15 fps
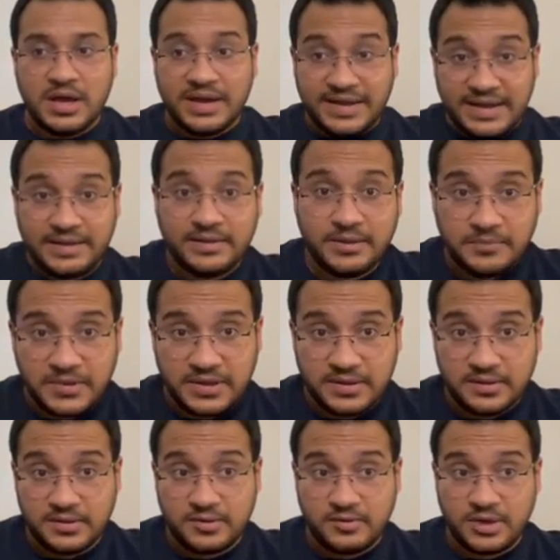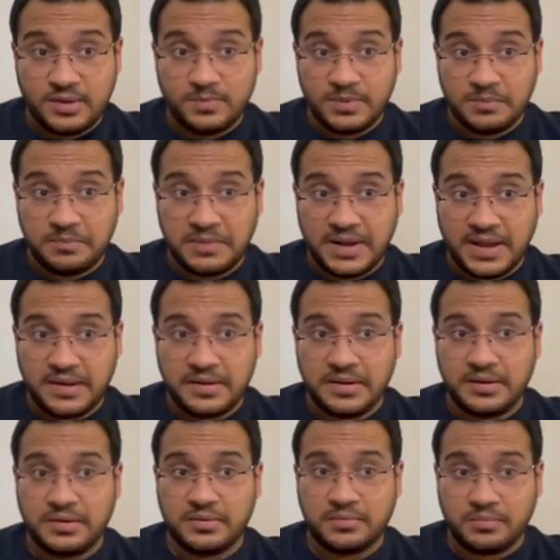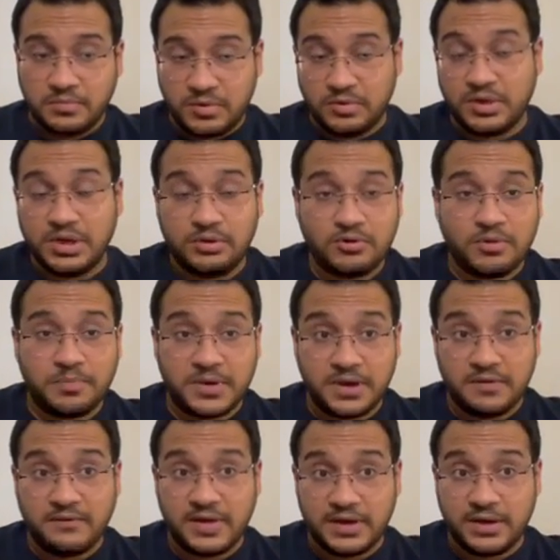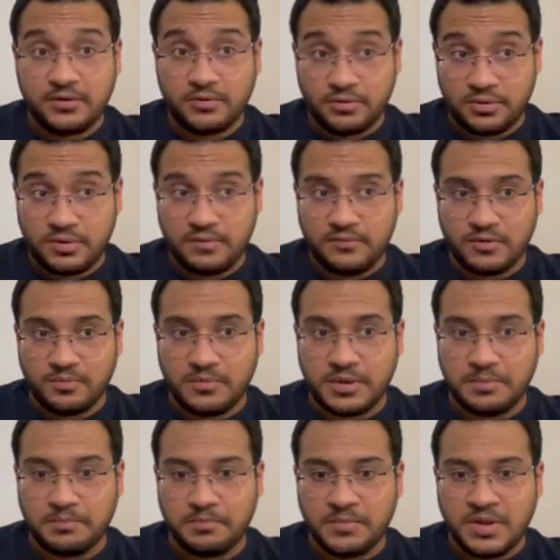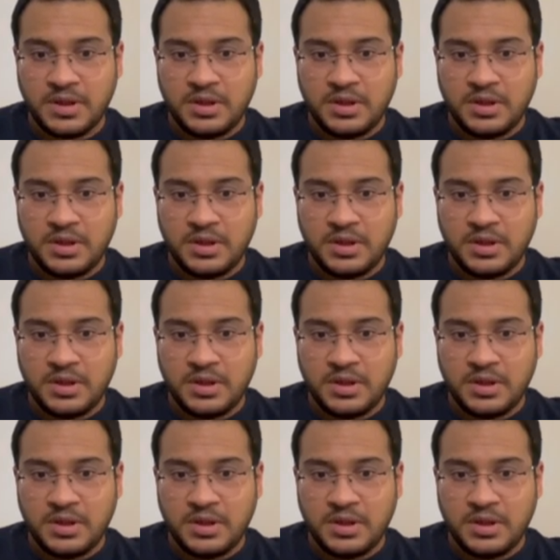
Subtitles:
tell the patient the treatment plan, and you need to obtain a valid consent from them.